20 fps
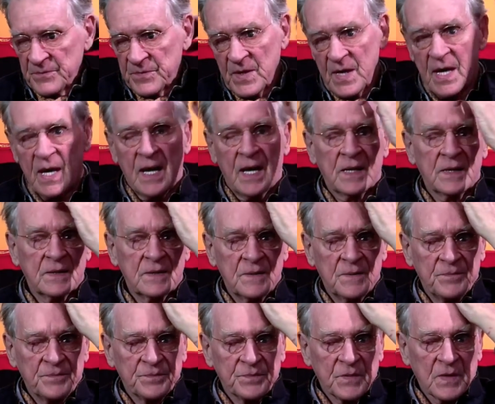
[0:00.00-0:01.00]
And
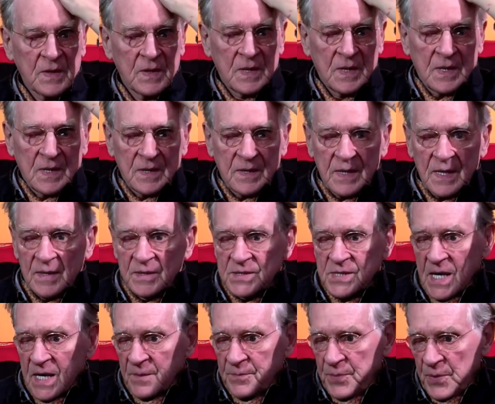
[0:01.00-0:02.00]
then
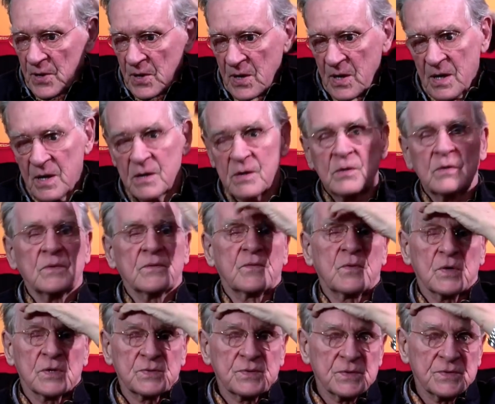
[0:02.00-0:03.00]
Jack Paar, who of
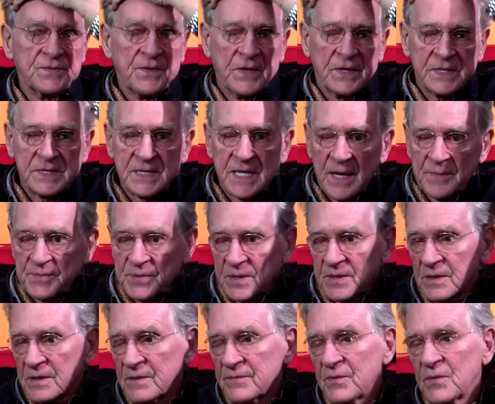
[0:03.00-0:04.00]
course was very
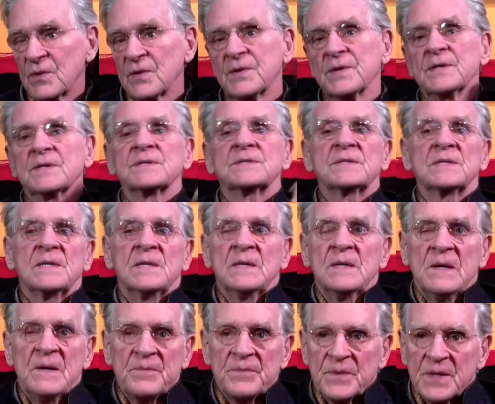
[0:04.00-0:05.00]
skeptical of all this,
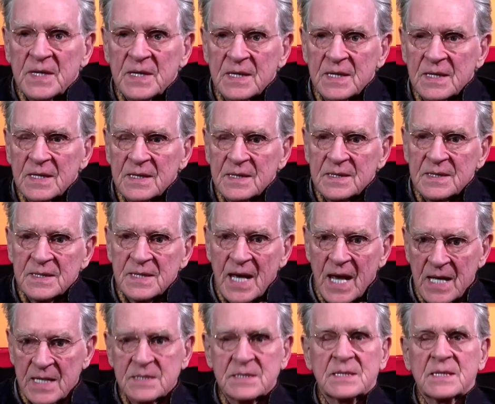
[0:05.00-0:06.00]
he
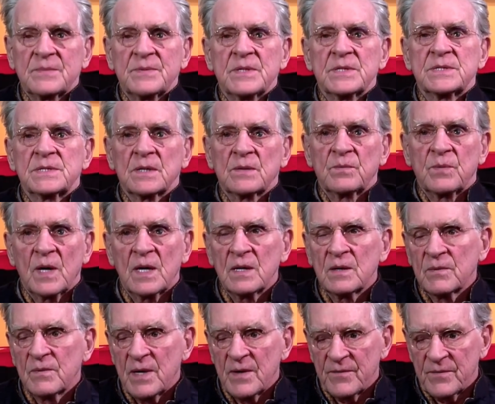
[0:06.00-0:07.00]
asked him, he said,
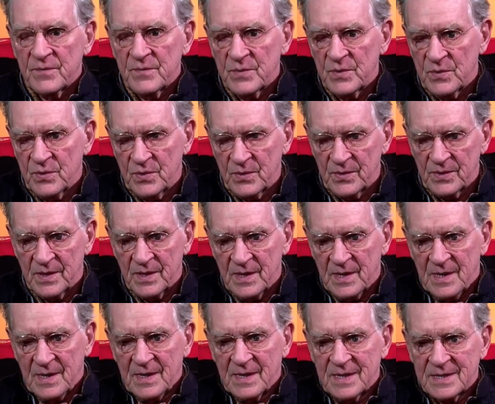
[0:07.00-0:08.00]
well, Reverend Moon,
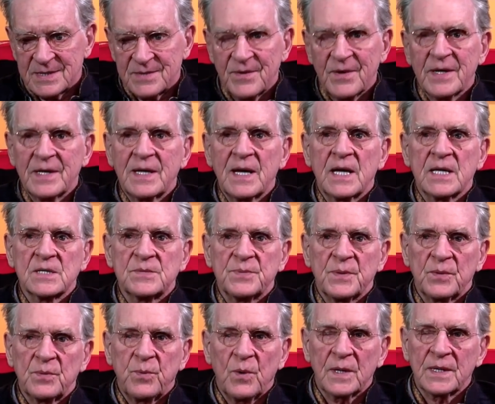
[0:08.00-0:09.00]
that's very nice,
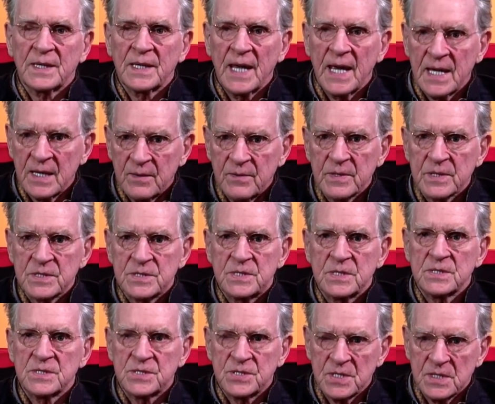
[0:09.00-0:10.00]
but what language
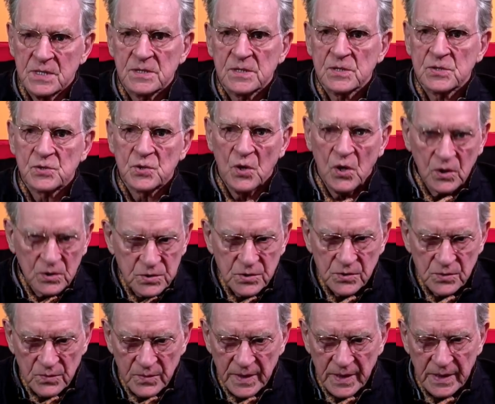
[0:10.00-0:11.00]
did Jesus talk to
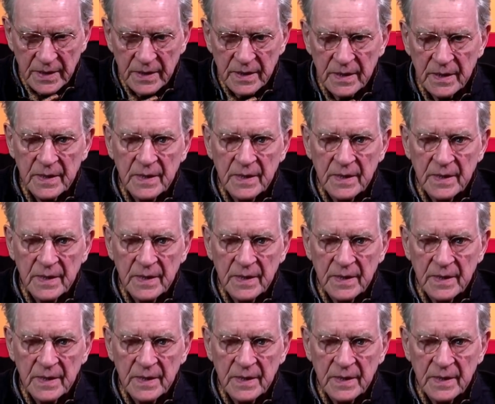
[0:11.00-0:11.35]
you in?